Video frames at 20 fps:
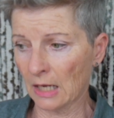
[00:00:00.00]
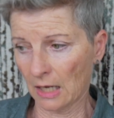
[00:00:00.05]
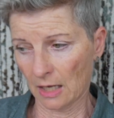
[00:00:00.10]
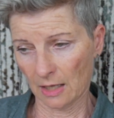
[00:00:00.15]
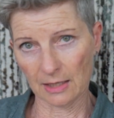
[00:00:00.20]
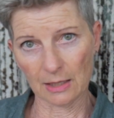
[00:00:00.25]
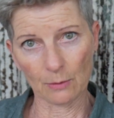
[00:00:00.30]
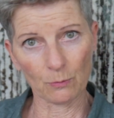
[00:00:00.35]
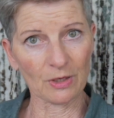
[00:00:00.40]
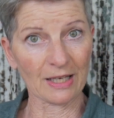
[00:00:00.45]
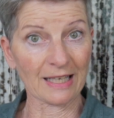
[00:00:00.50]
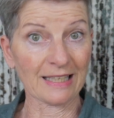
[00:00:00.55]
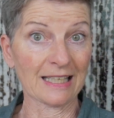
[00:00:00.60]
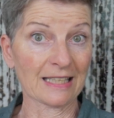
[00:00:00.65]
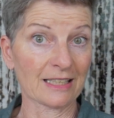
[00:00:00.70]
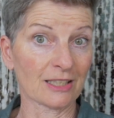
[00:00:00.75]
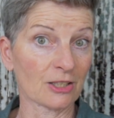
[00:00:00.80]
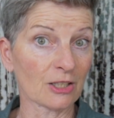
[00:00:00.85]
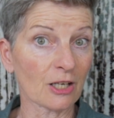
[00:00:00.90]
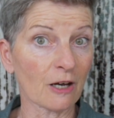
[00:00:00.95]
and then when I
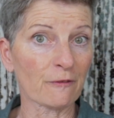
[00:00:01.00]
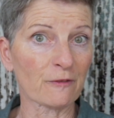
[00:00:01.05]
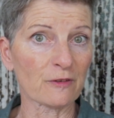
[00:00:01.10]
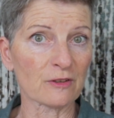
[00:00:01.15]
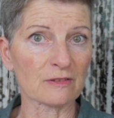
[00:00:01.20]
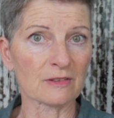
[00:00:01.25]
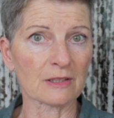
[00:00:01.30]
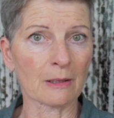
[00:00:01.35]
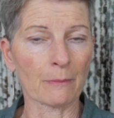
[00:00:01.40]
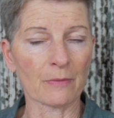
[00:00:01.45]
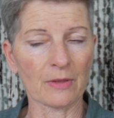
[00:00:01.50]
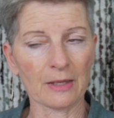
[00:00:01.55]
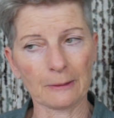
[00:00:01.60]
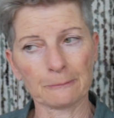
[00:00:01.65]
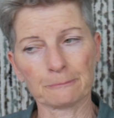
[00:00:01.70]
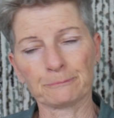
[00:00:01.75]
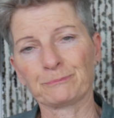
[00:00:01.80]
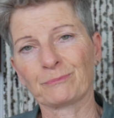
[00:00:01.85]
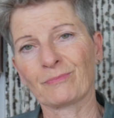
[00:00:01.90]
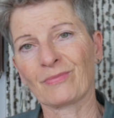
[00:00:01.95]
get enough of
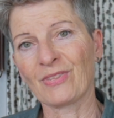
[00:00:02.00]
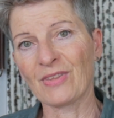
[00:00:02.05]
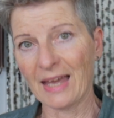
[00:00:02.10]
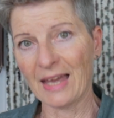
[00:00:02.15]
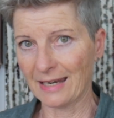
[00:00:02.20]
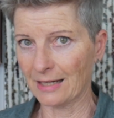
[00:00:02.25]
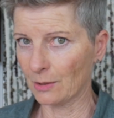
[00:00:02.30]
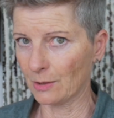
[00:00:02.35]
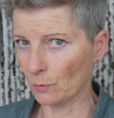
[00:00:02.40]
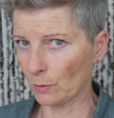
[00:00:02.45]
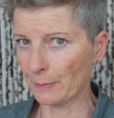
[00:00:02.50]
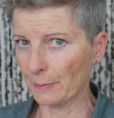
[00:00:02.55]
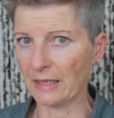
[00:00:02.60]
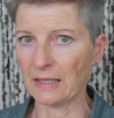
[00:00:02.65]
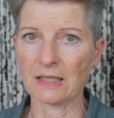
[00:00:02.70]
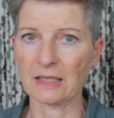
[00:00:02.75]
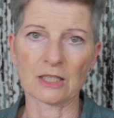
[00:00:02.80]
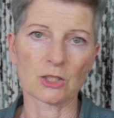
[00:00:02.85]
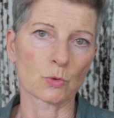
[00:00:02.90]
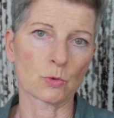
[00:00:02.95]
something, then I will
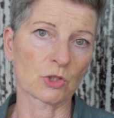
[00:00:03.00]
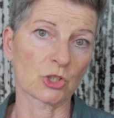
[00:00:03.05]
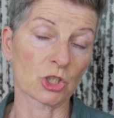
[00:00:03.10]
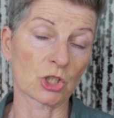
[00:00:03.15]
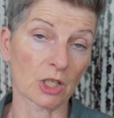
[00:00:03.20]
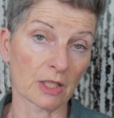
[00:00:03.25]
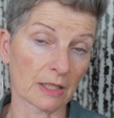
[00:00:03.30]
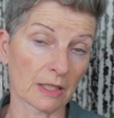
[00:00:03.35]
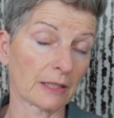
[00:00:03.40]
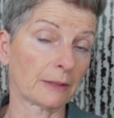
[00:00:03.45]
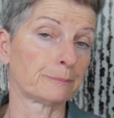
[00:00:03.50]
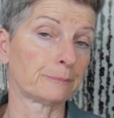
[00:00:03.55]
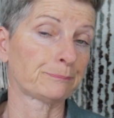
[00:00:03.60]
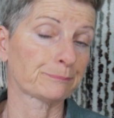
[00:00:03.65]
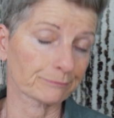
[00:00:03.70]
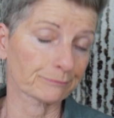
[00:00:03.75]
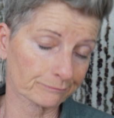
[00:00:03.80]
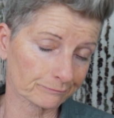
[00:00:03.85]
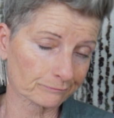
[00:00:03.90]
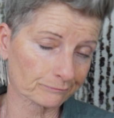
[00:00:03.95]
make it into a chutney
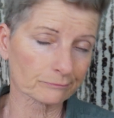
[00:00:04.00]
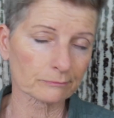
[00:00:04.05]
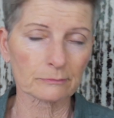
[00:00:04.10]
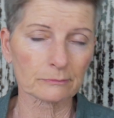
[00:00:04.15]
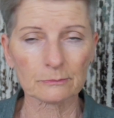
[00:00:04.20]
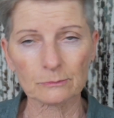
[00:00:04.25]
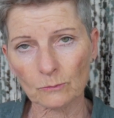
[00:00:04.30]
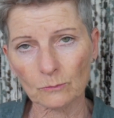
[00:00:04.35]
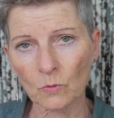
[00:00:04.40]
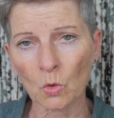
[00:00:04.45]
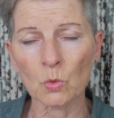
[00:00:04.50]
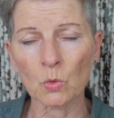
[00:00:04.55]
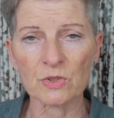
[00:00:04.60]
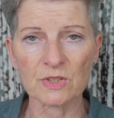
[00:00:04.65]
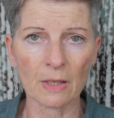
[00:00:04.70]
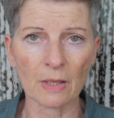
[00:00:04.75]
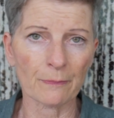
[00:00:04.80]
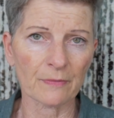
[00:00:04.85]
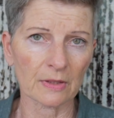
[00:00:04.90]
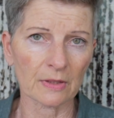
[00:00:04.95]
or
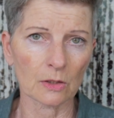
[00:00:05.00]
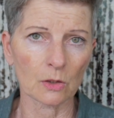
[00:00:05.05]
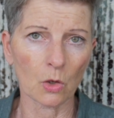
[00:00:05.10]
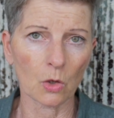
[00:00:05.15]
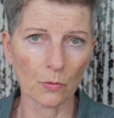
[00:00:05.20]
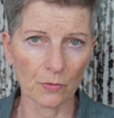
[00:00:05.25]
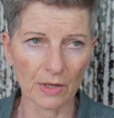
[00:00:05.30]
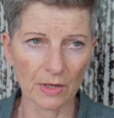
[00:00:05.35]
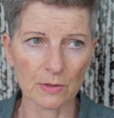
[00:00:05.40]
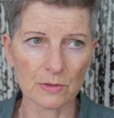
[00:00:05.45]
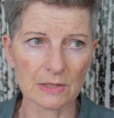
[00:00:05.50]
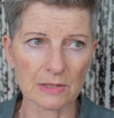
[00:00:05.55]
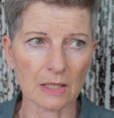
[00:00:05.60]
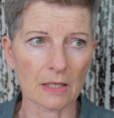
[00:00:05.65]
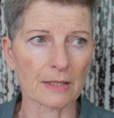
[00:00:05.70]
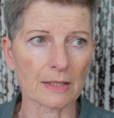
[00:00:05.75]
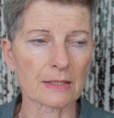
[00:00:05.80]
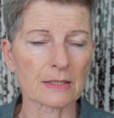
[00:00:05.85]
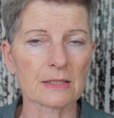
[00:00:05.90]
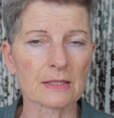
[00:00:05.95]
something along those
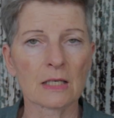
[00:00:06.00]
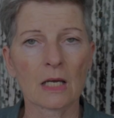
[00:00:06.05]
lines.